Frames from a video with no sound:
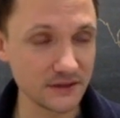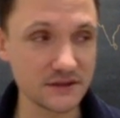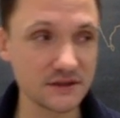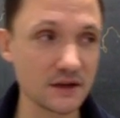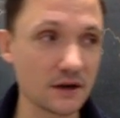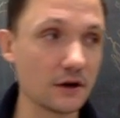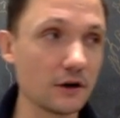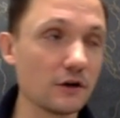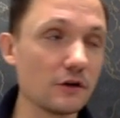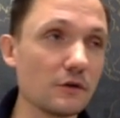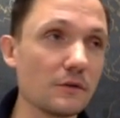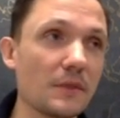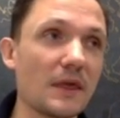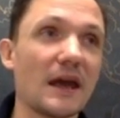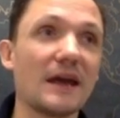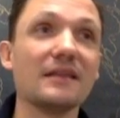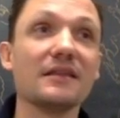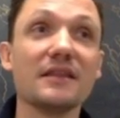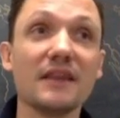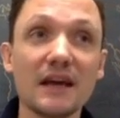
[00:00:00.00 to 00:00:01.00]
So,
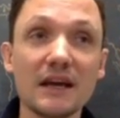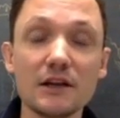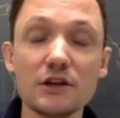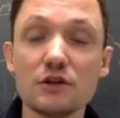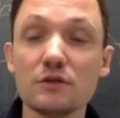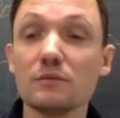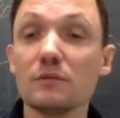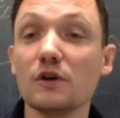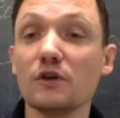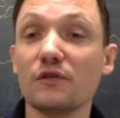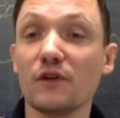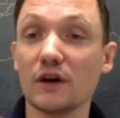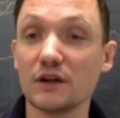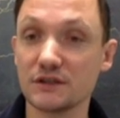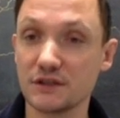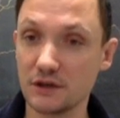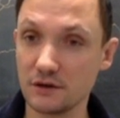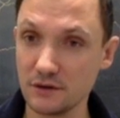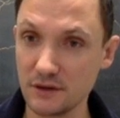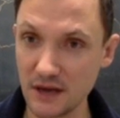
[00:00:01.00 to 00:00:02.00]
and then you move on
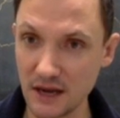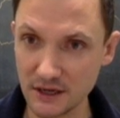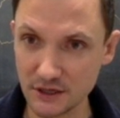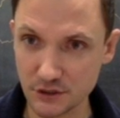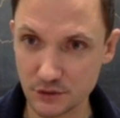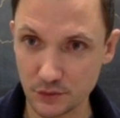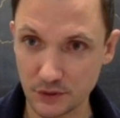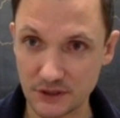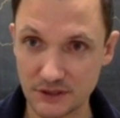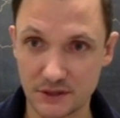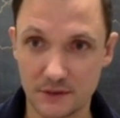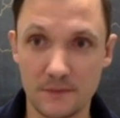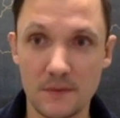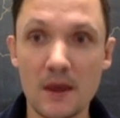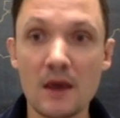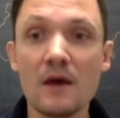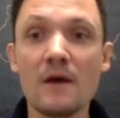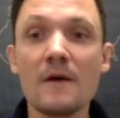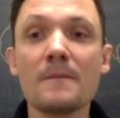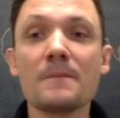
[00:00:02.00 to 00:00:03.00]
to your next reason.
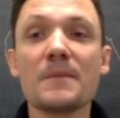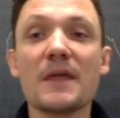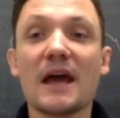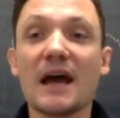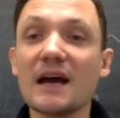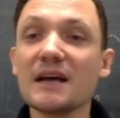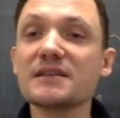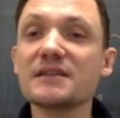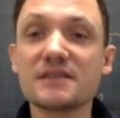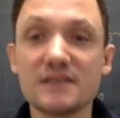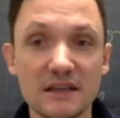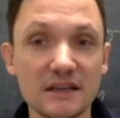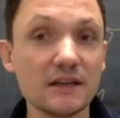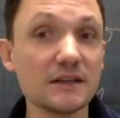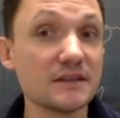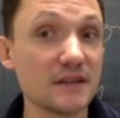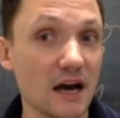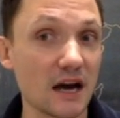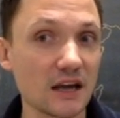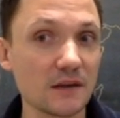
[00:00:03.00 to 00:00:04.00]
As seen in
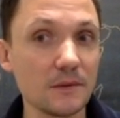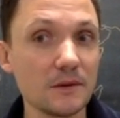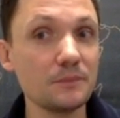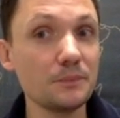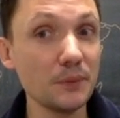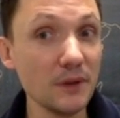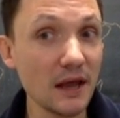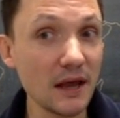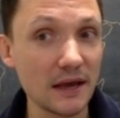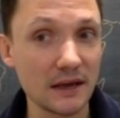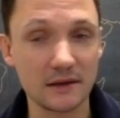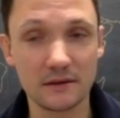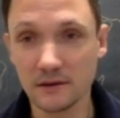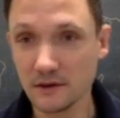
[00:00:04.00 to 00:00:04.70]
document blank.